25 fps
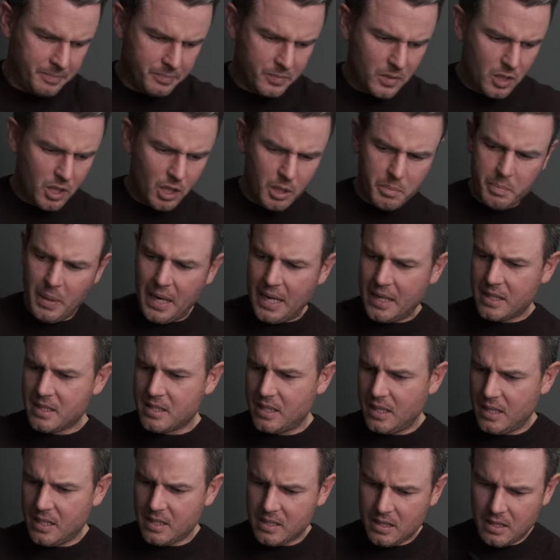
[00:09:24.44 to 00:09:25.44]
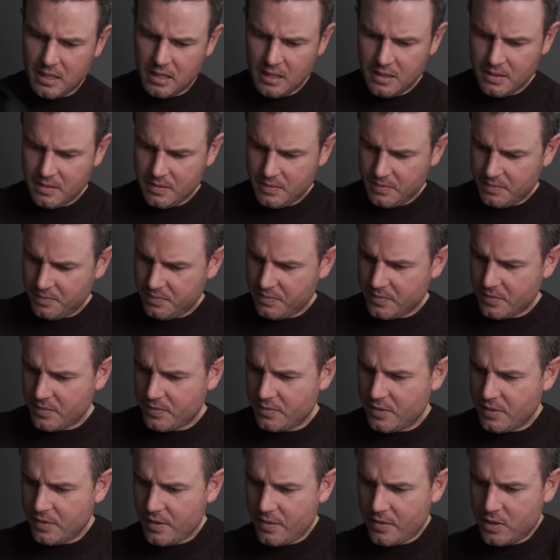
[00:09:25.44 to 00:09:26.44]
Good bags these are.
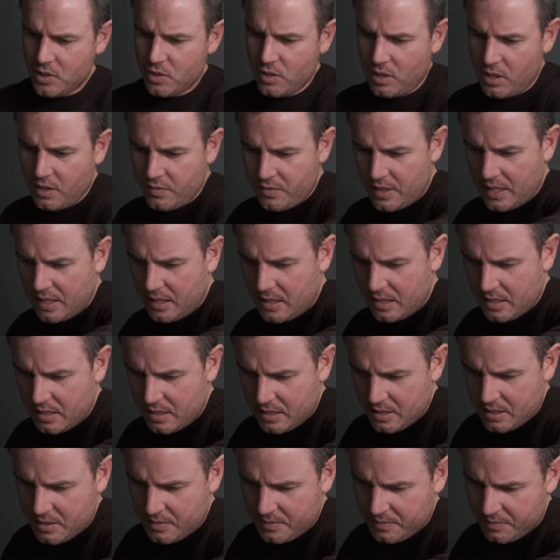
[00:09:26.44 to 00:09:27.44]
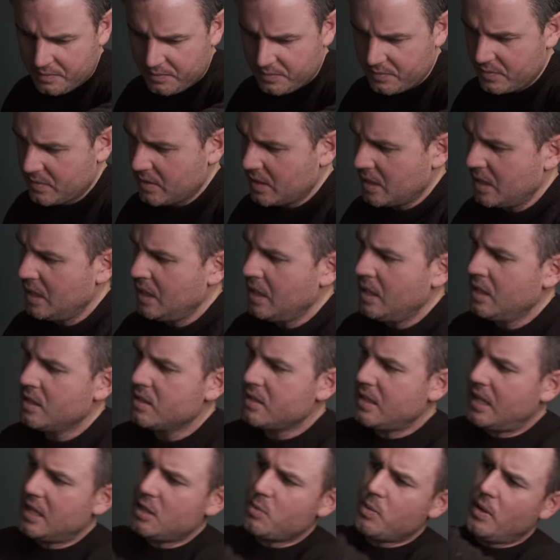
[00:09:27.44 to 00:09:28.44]
If you've ever tried Vanguard,
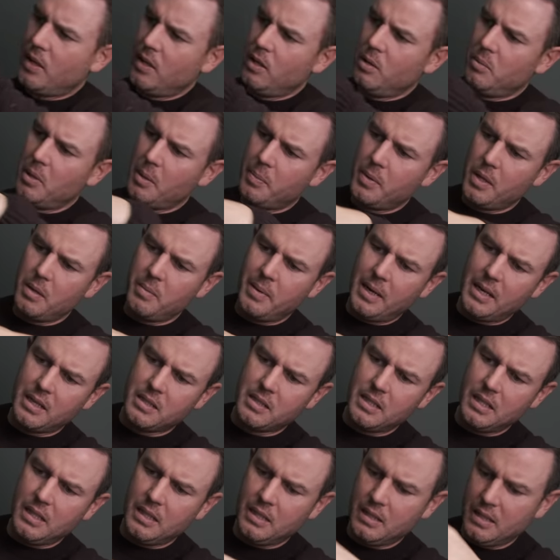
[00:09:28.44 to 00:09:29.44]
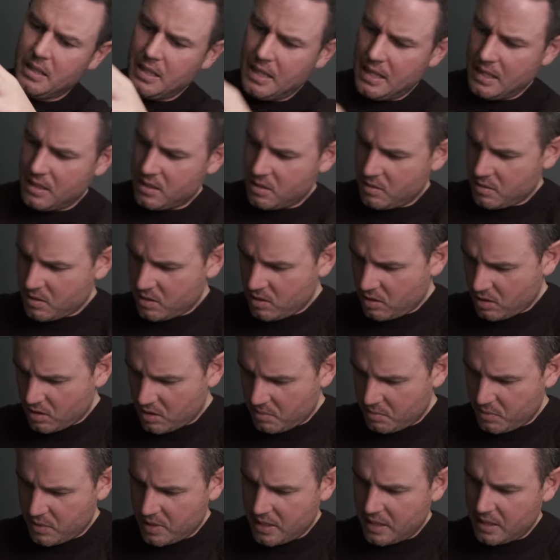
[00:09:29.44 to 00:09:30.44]
so that's where I normally put the magazine in there, so it's
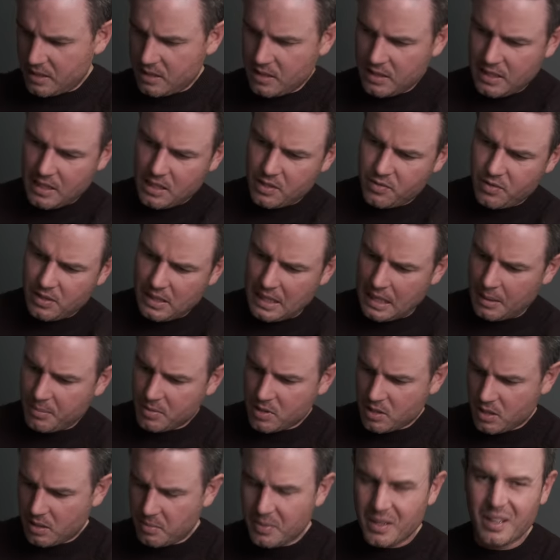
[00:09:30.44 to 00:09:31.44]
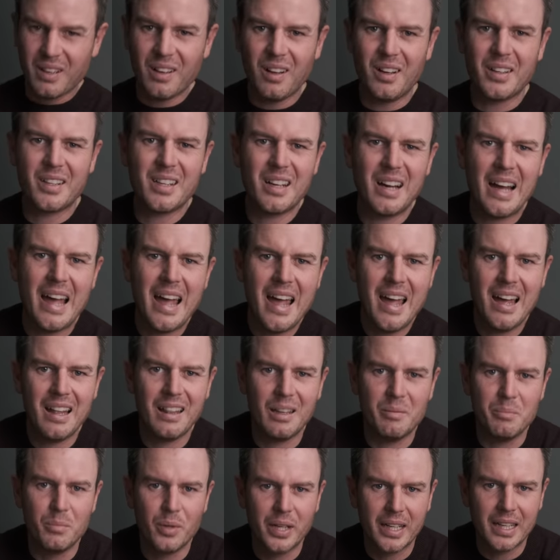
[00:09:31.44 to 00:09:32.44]
nice and protected. That's for a laptop, but like
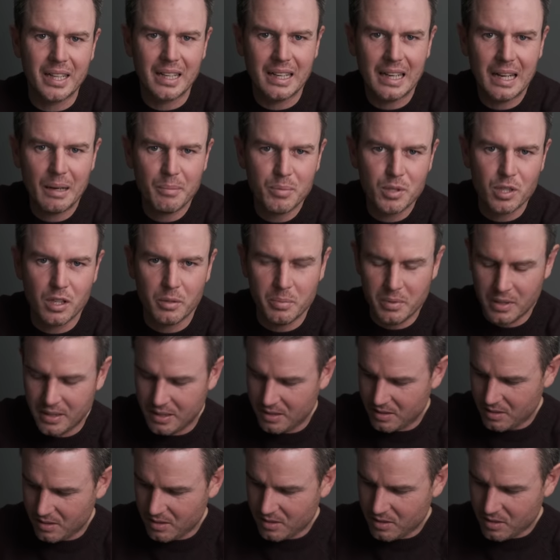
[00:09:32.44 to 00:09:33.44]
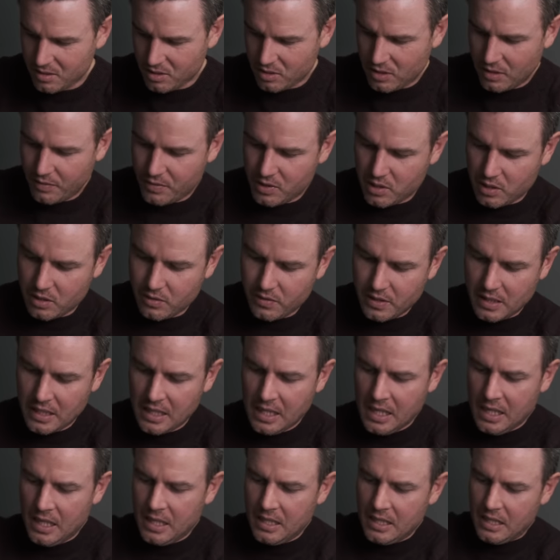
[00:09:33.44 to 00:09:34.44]
hell, I'm bringing a laptop on street photography.
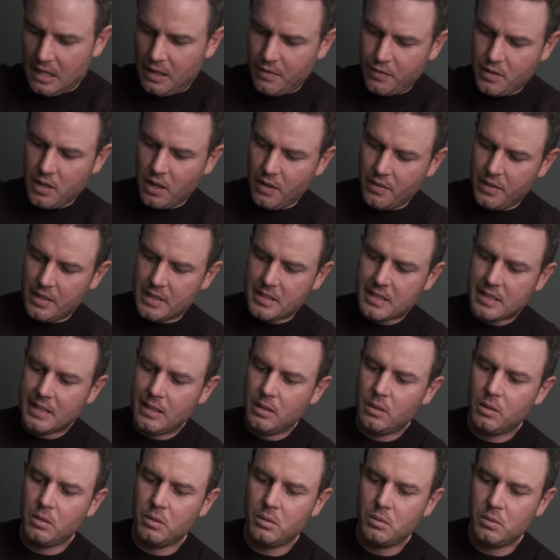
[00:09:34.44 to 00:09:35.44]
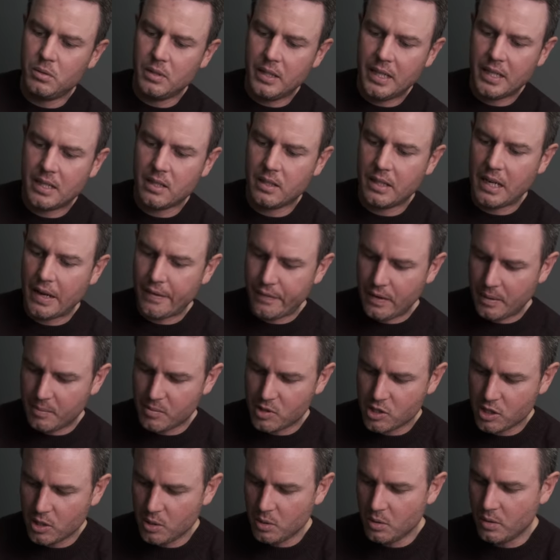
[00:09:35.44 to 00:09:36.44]
Now I've got this little Nikon
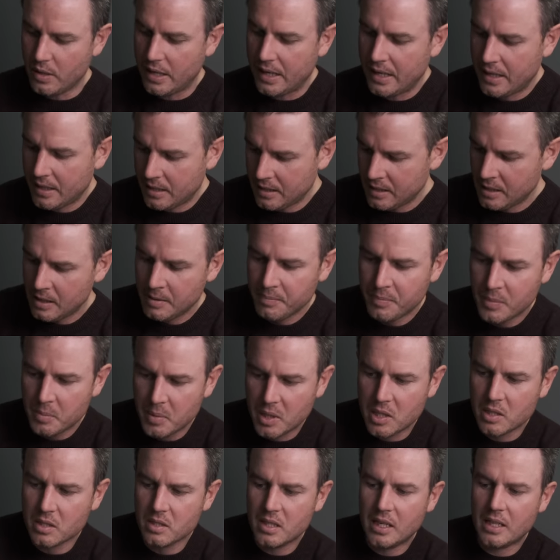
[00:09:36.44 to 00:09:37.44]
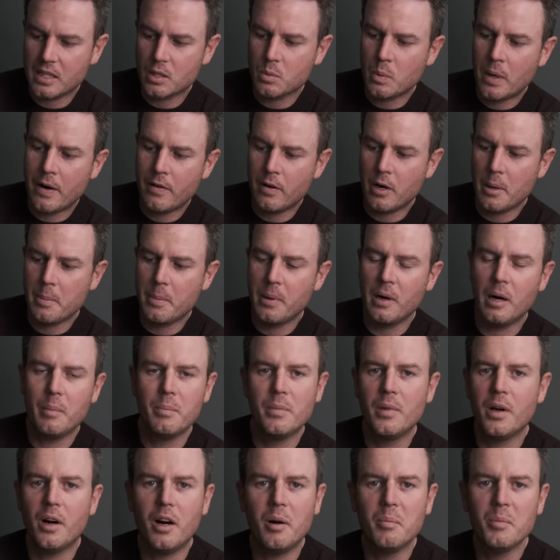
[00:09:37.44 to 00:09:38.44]
FM2 there because that's where I put.
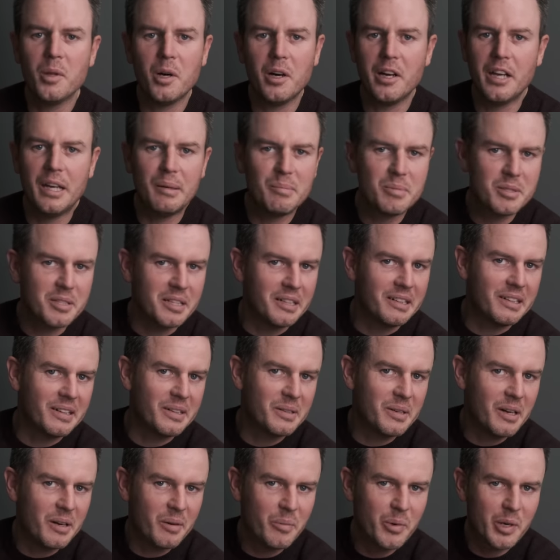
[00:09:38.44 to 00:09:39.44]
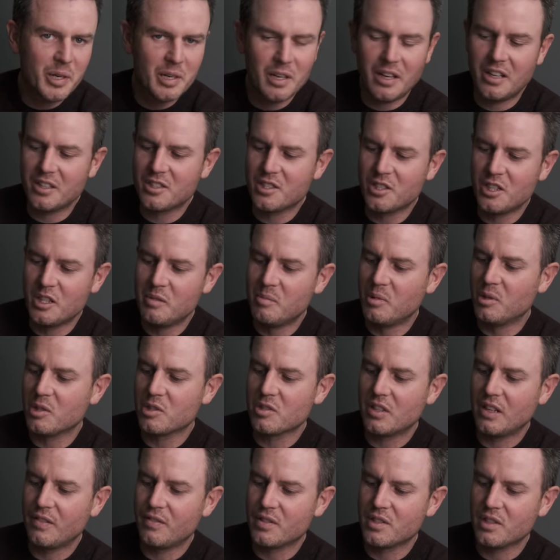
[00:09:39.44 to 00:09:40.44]
I'm not. I'm not a hipster. I, I would like to do more
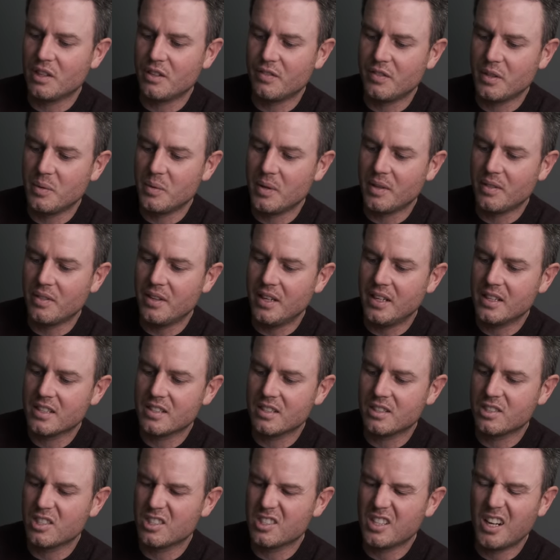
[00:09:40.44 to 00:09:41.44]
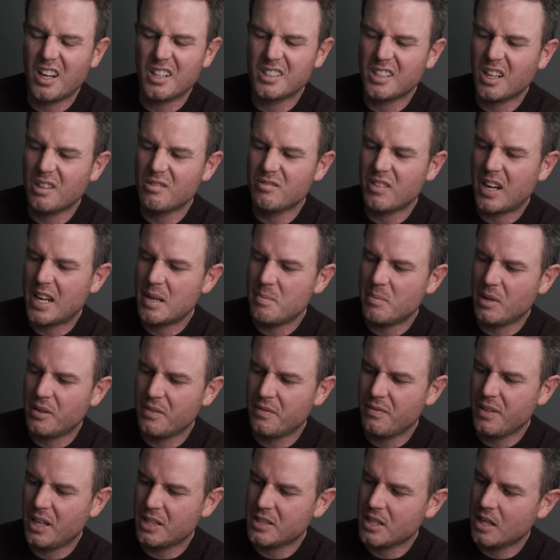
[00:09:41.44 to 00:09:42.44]
street photography with this. I just. I don't rate my.
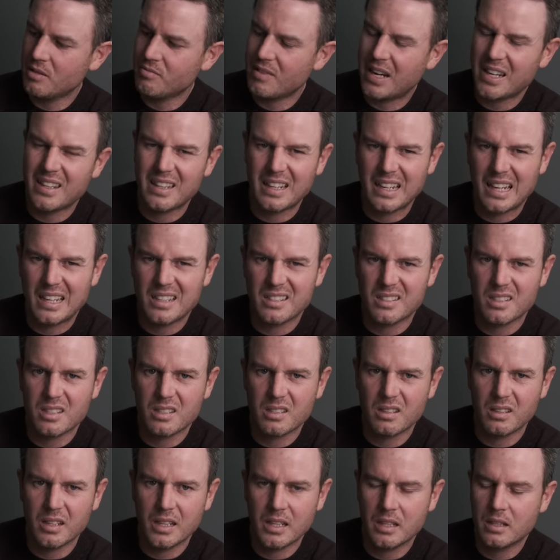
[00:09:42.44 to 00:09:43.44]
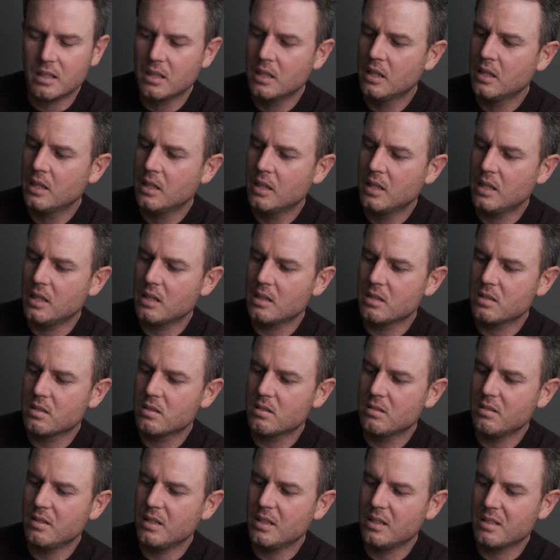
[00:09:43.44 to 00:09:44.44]
I don't rate the lens that's on it. It's
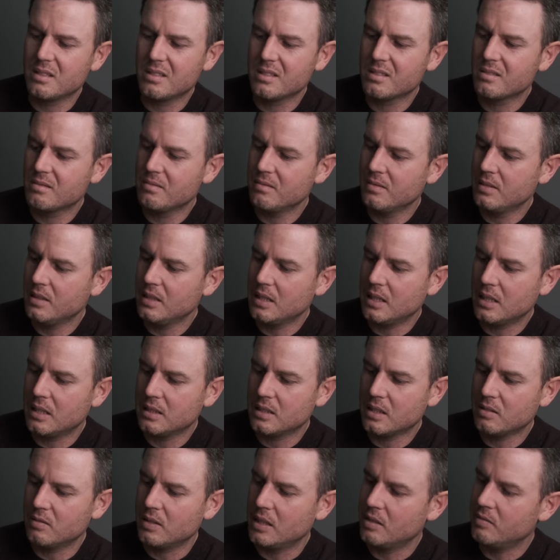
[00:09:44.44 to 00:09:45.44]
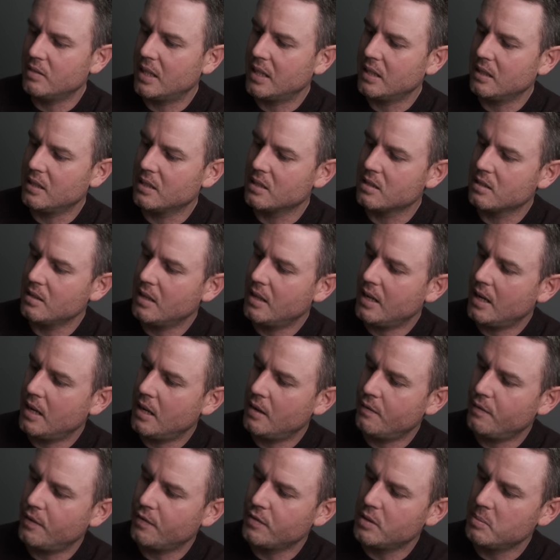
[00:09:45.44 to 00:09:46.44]
it's yeah, I don't really rate this
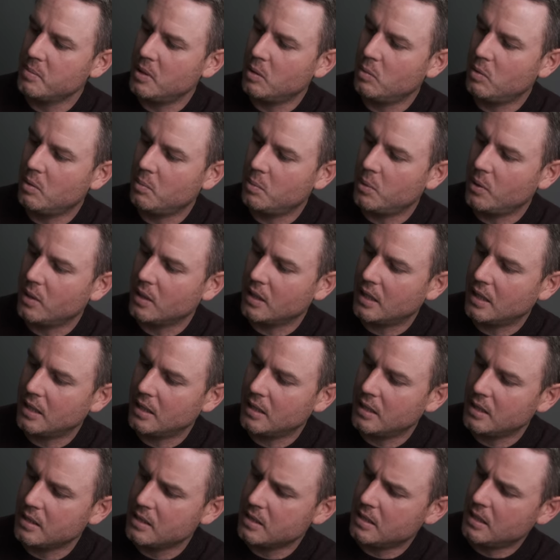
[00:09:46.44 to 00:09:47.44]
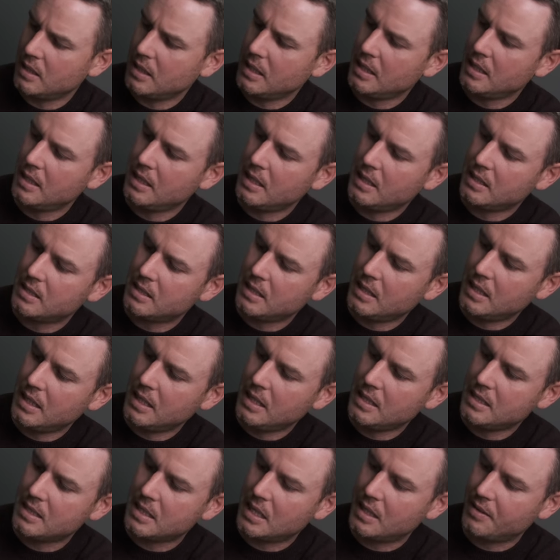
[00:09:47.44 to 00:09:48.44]
uh, 50 uh, 1.8. It's the E it's the
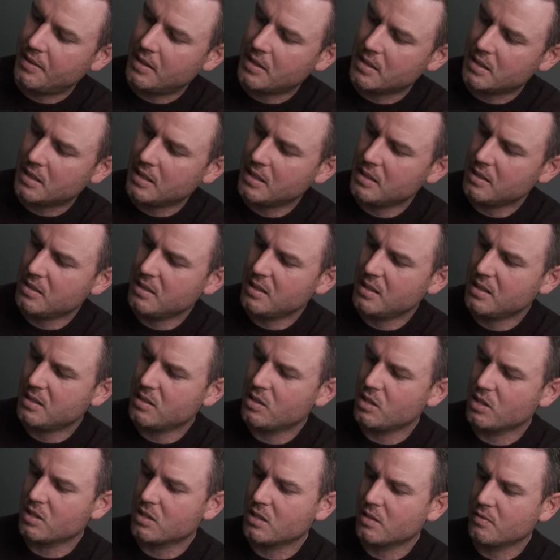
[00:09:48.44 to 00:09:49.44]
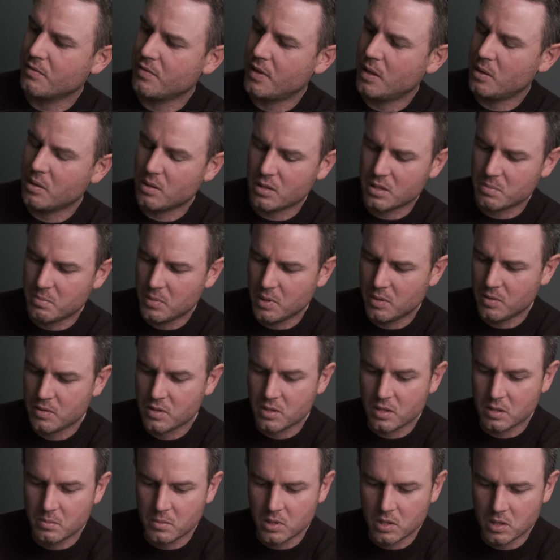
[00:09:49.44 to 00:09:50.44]
E series, and it, it's just the focus moves
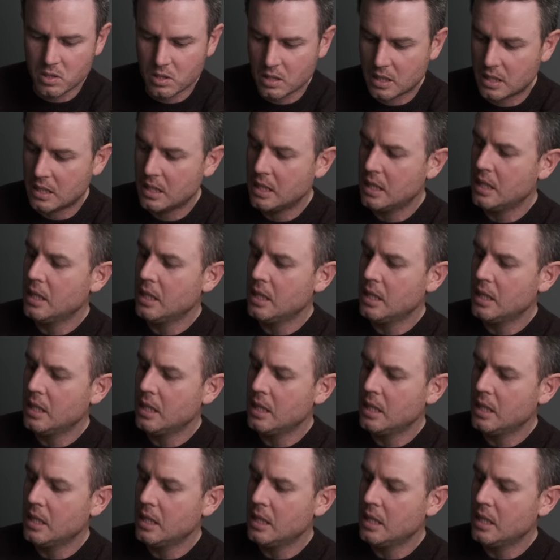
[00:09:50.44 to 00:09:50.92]
too much on it.